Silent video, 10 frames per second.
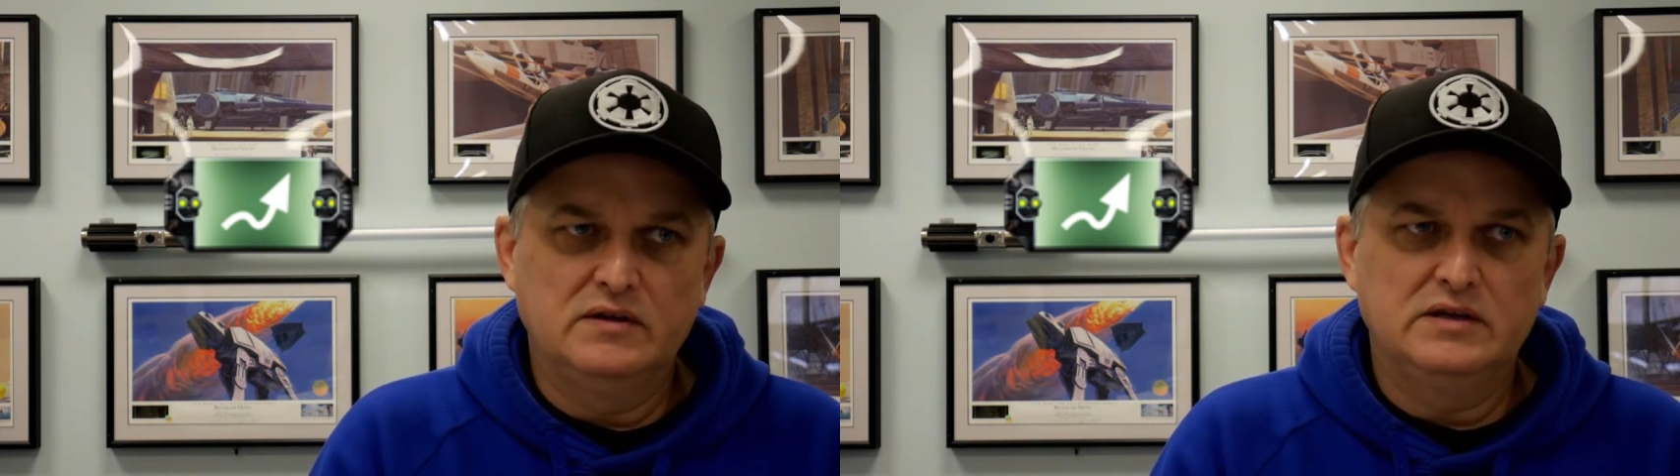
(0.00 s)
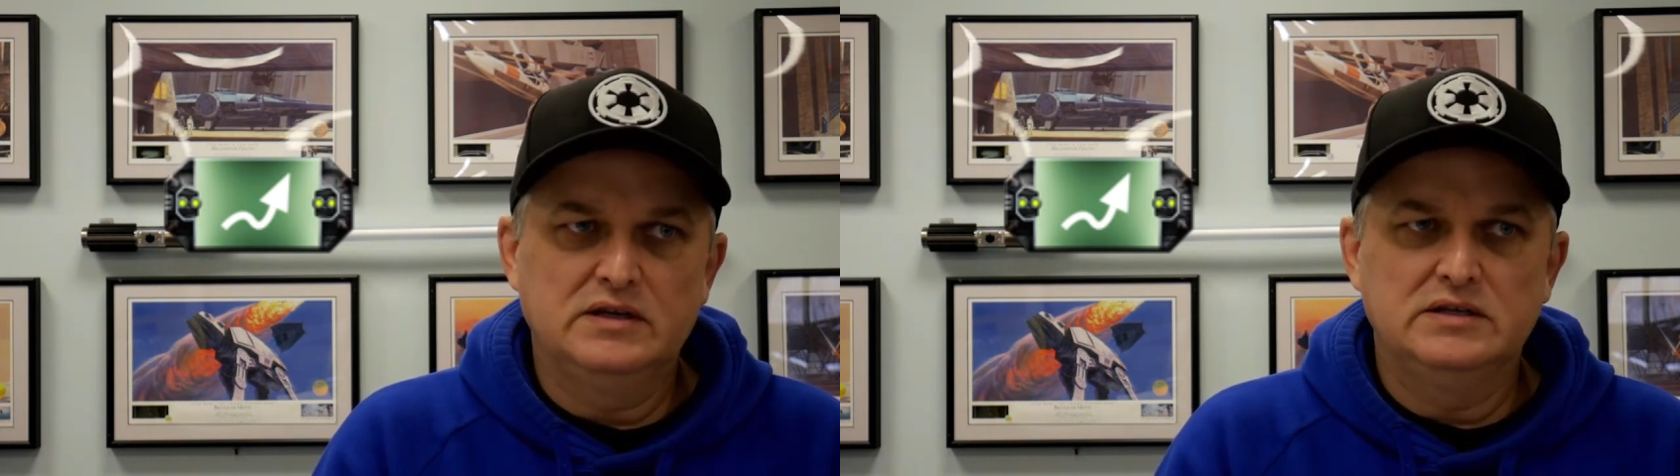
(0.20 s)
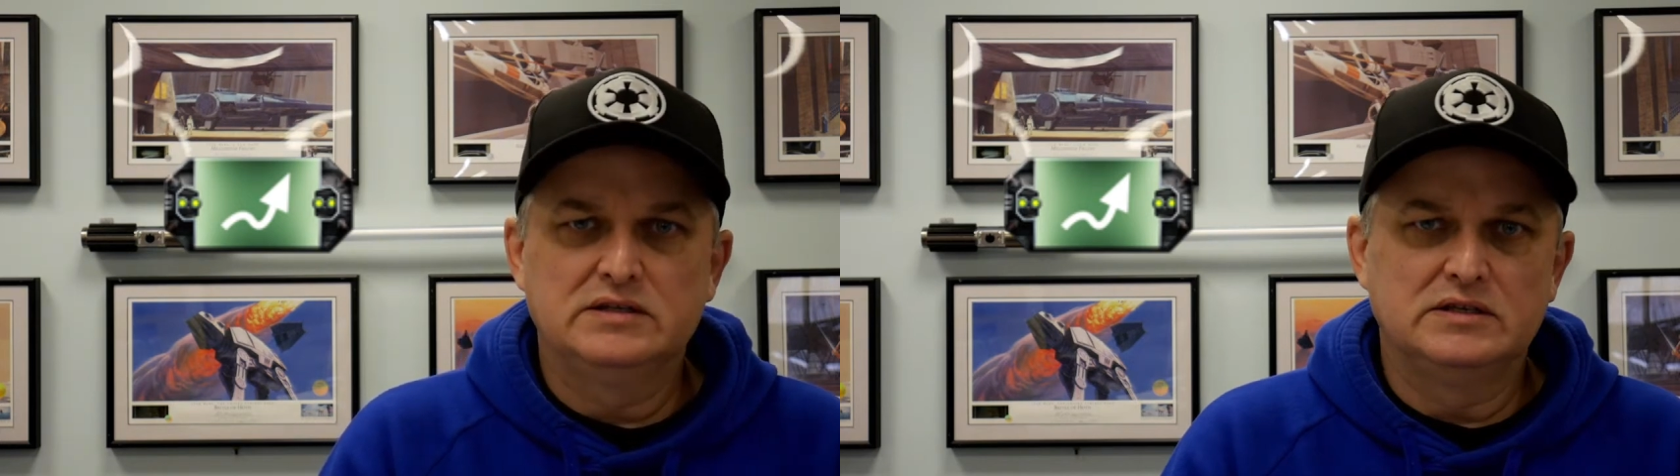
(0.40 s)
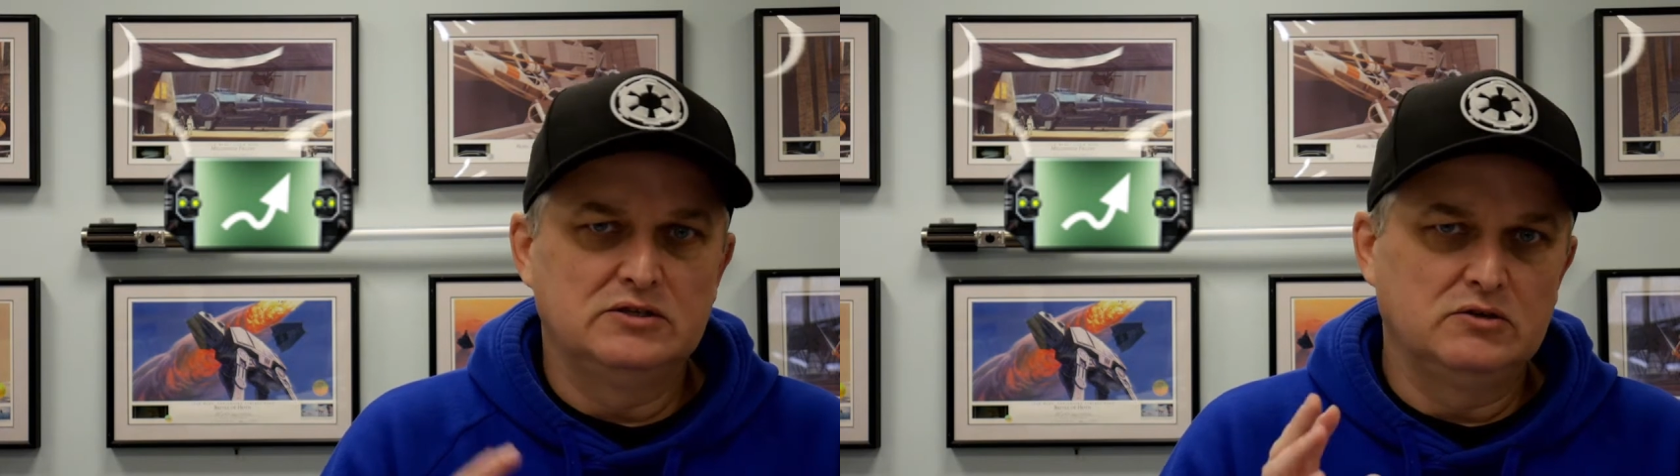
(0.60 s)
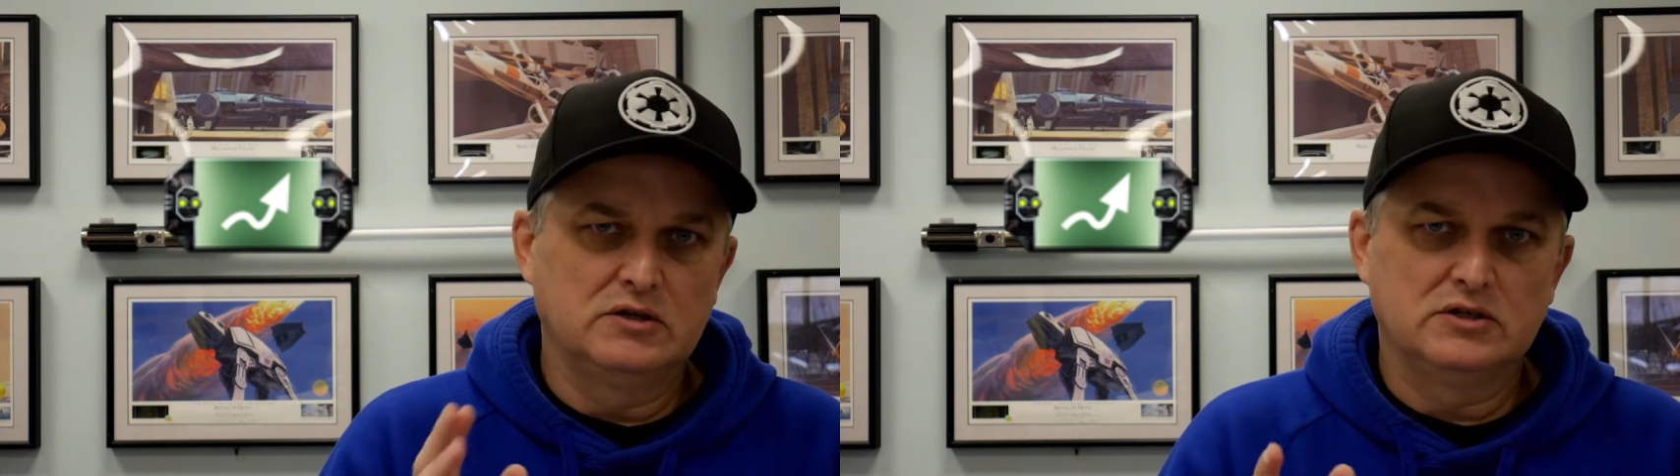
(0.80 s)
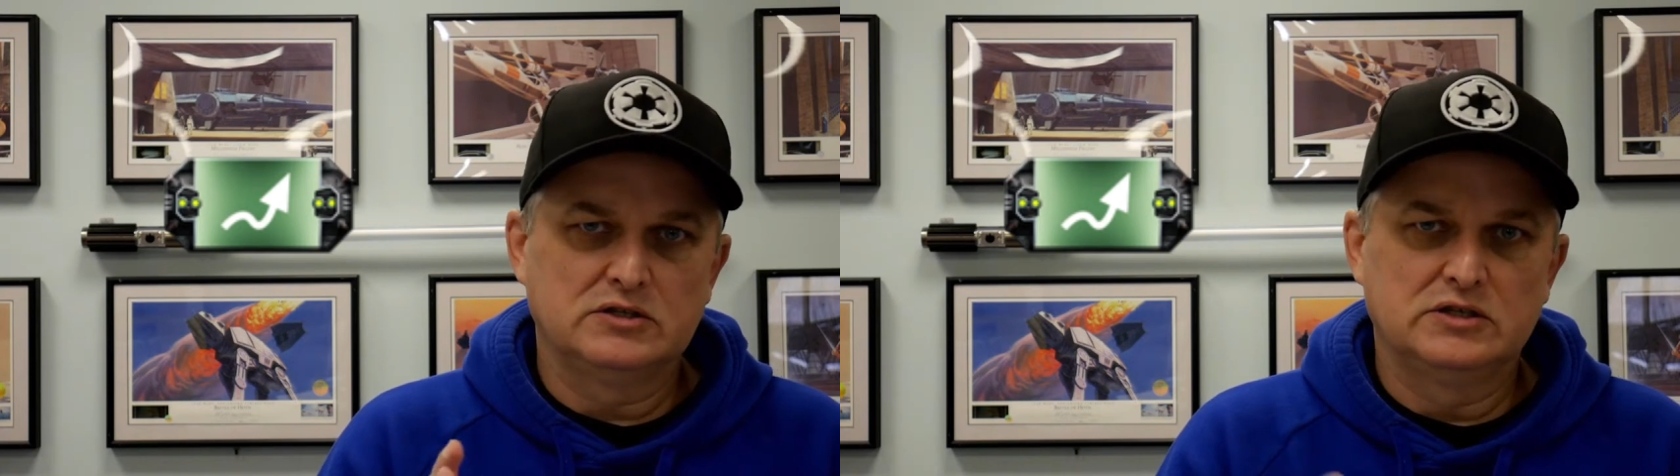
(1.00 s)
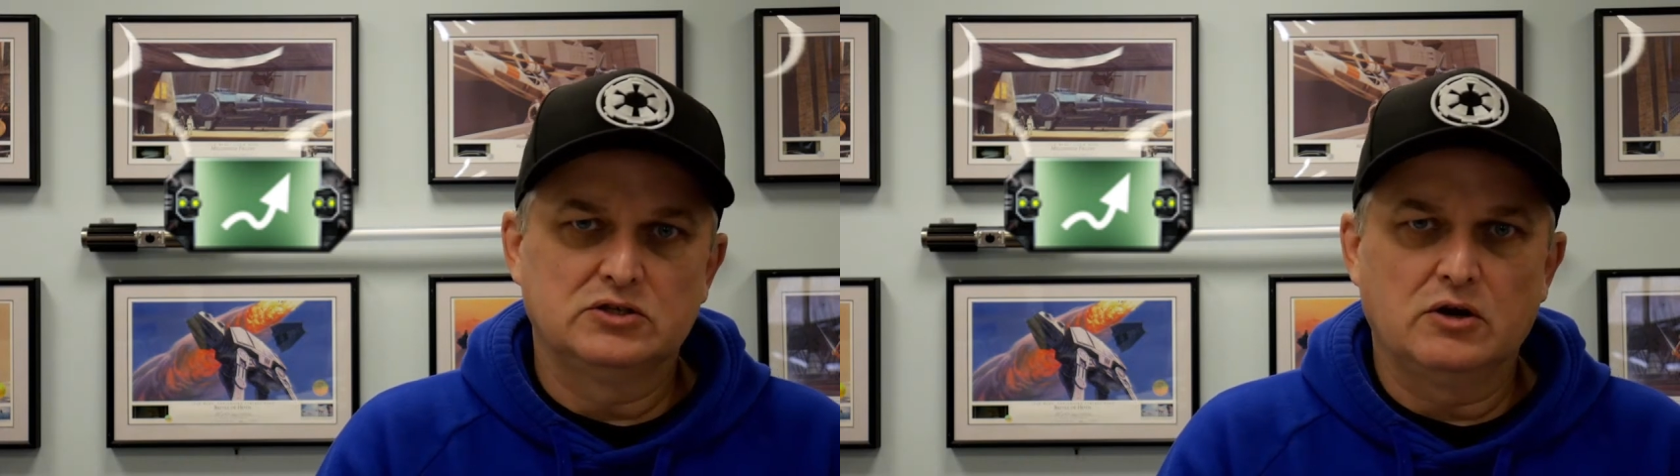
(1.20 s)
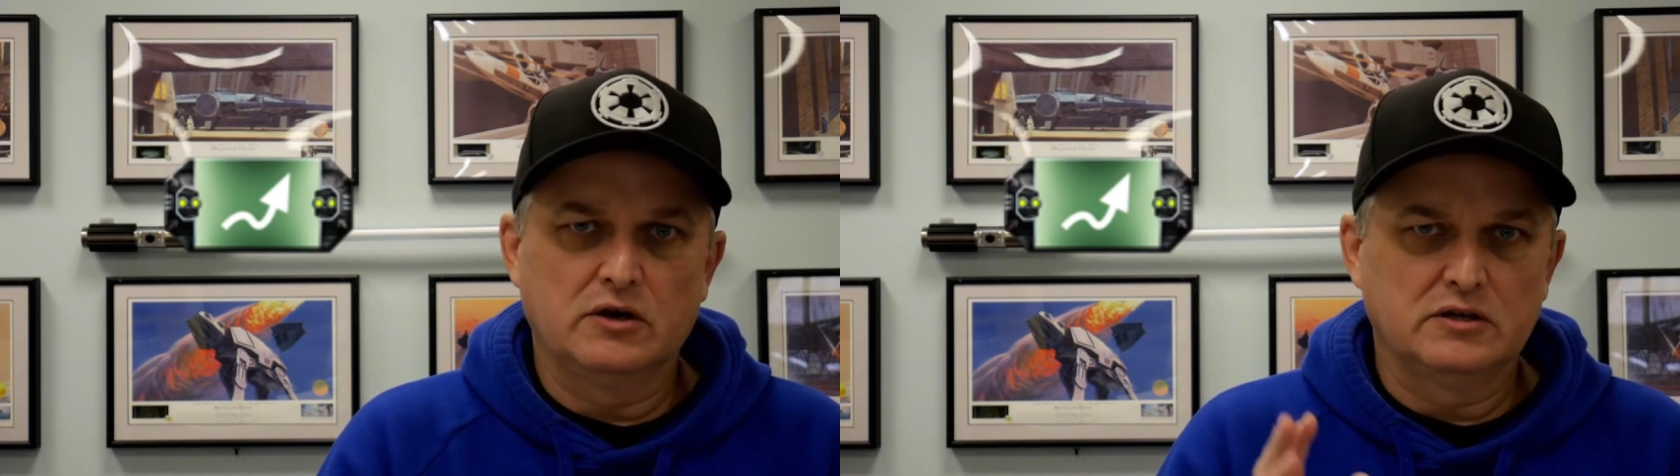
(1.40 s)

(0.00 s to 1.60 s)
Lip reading: is you can just discard it.